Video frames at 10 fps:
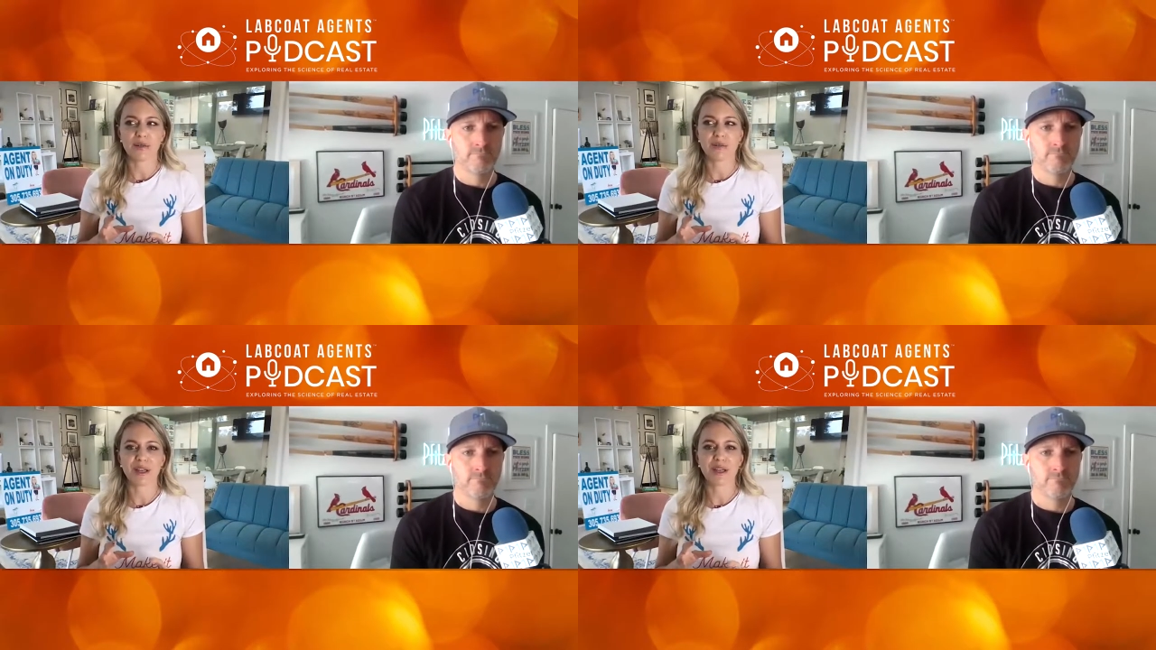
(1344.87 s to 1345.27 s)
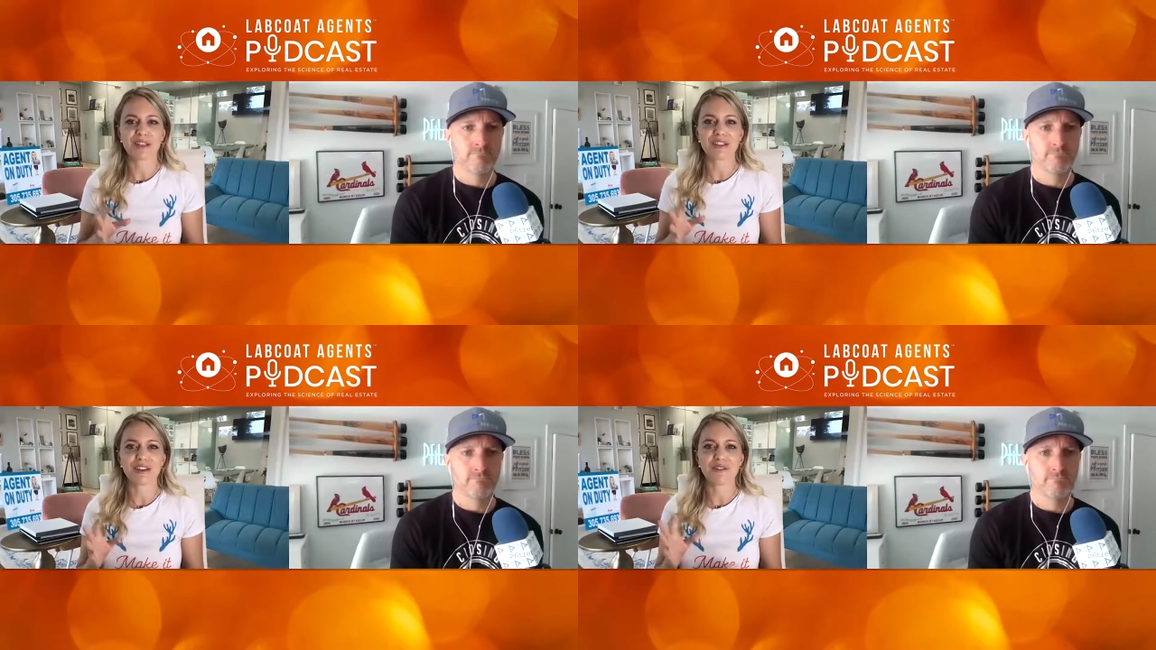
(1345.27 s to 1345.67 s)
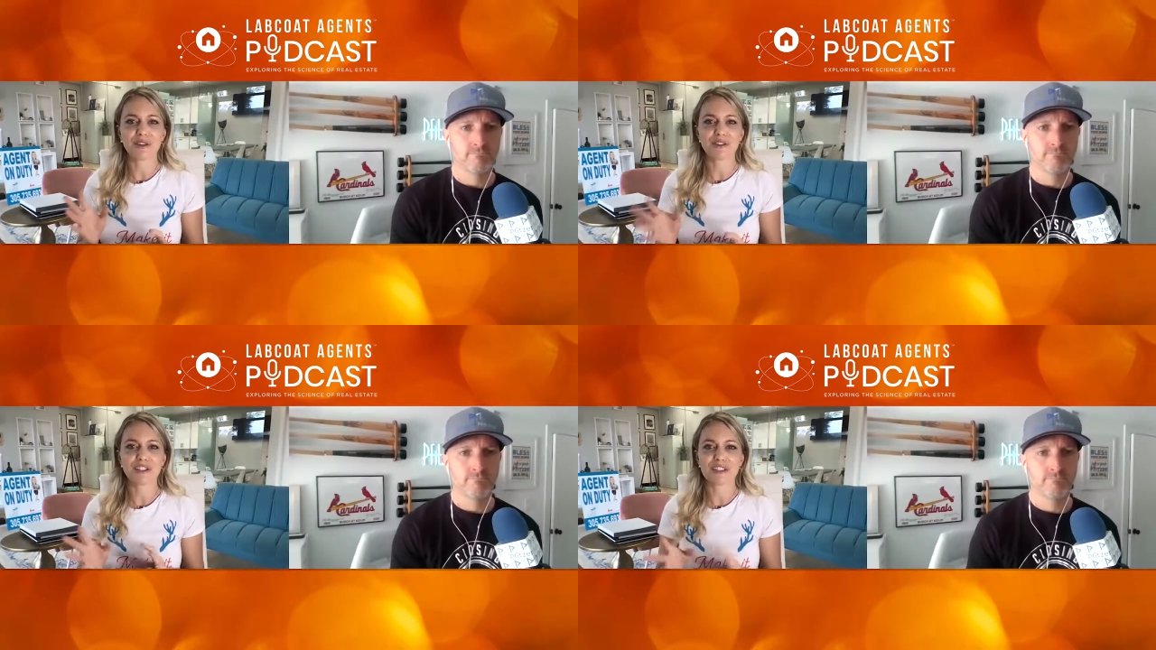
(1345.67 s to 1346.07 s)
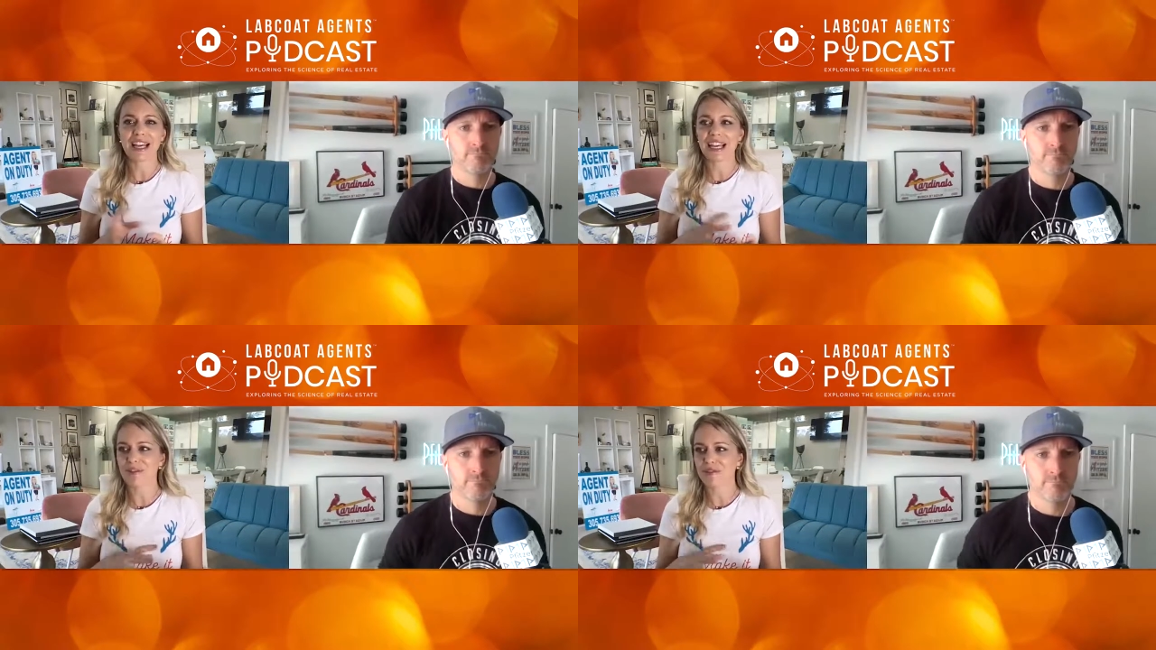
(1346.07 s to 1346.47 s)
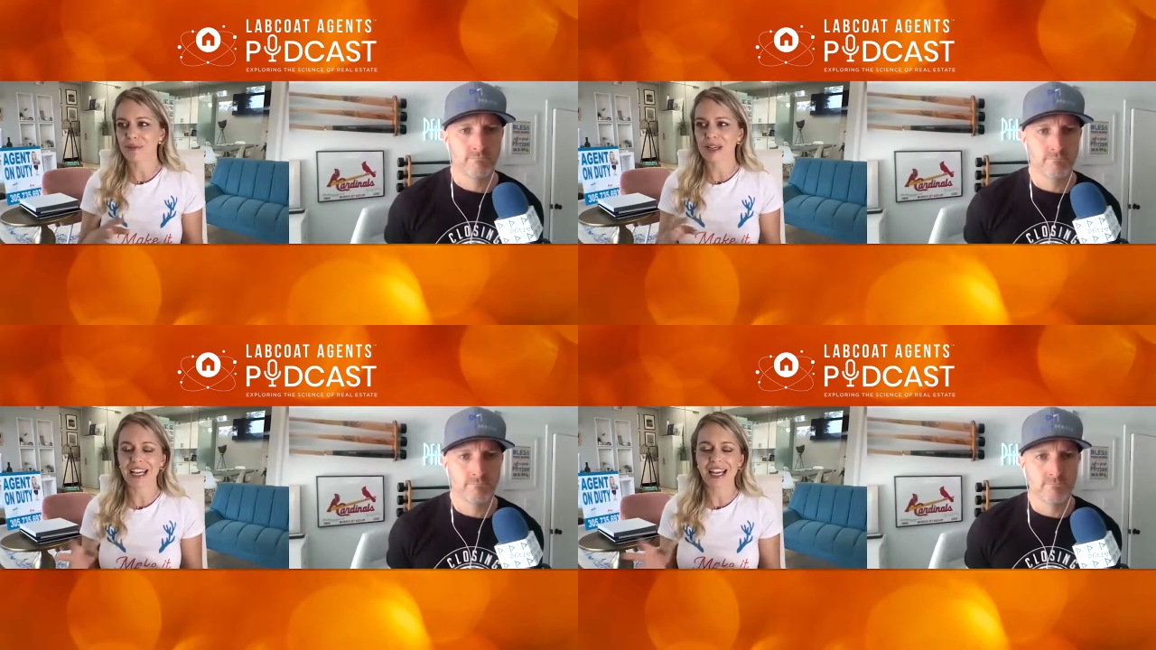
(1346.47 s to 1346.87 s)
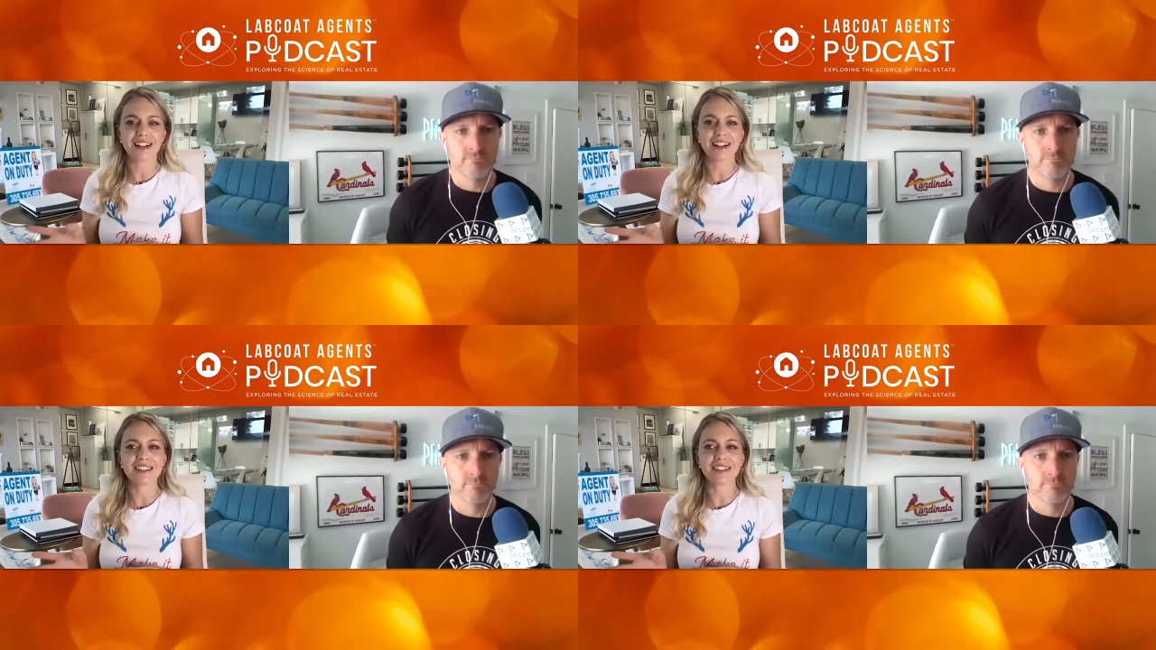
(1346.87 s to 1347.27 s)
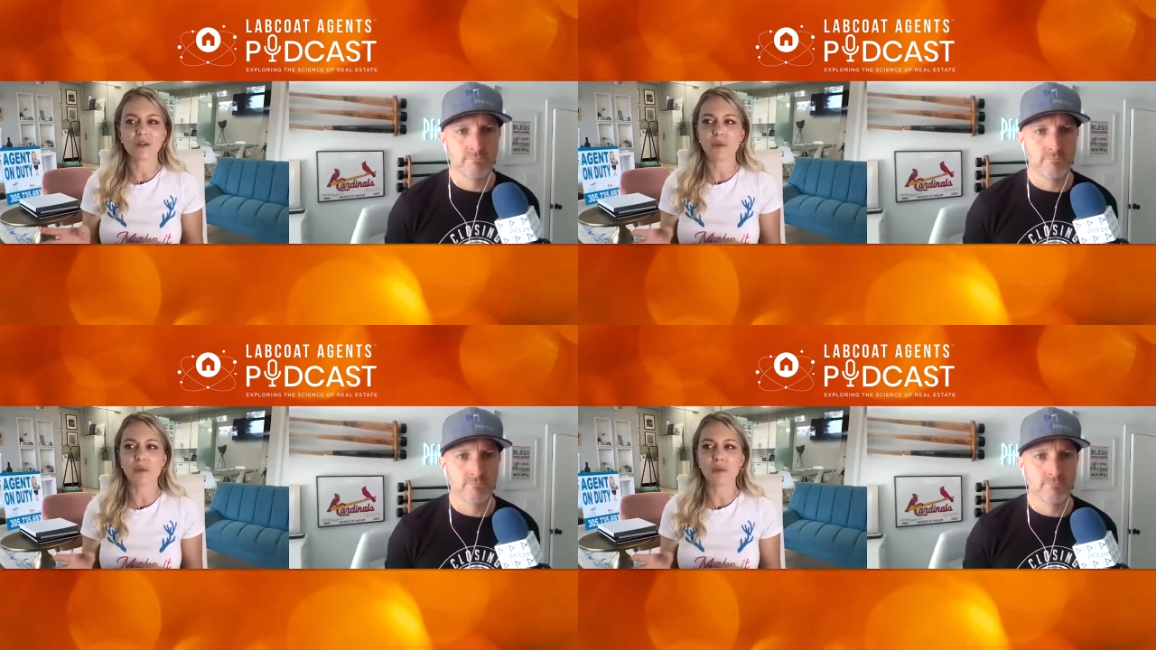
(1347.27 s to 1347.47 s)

Speaker 1: because if you're just like everybody else,